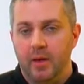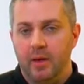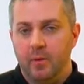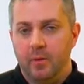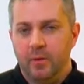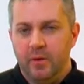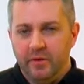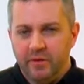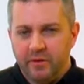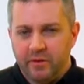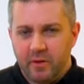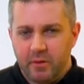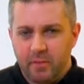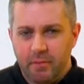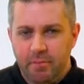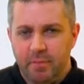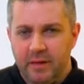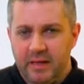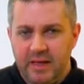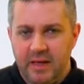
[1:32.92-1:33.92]
Now, this
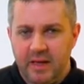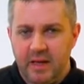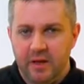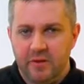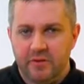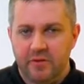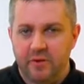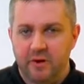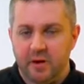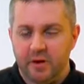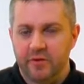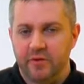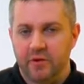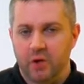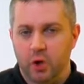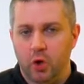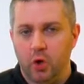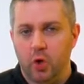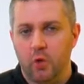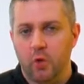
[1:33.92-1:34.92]
complete
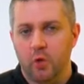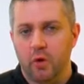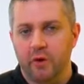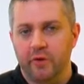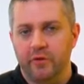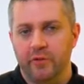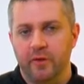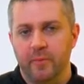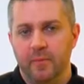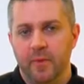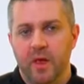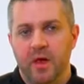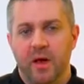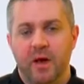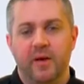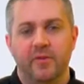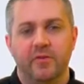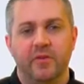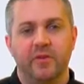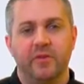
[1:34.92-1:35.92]
introduction course
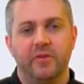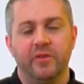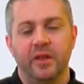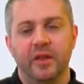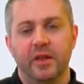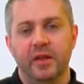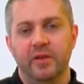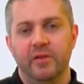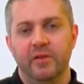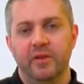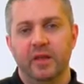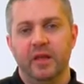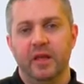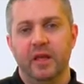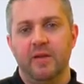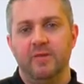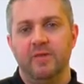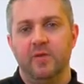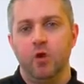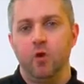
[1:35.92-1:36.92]
I've designed to
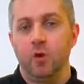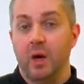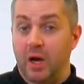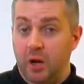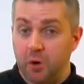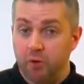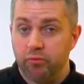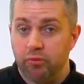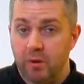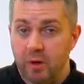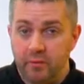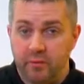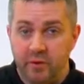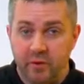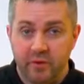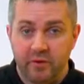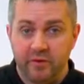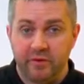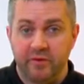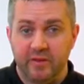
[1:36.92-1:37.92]
give you a
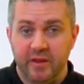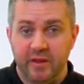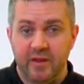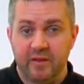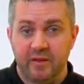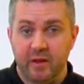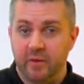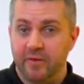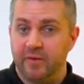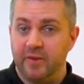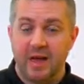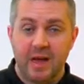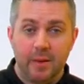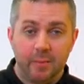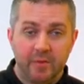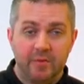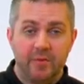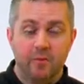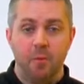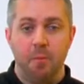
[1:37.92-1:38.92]
grounded understanding of the
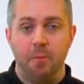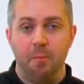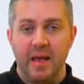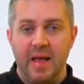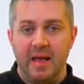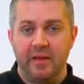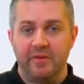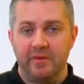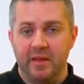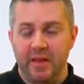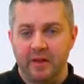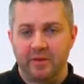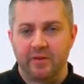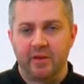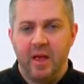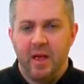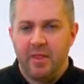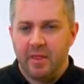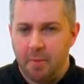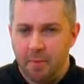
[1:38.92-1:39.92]
absolute basics,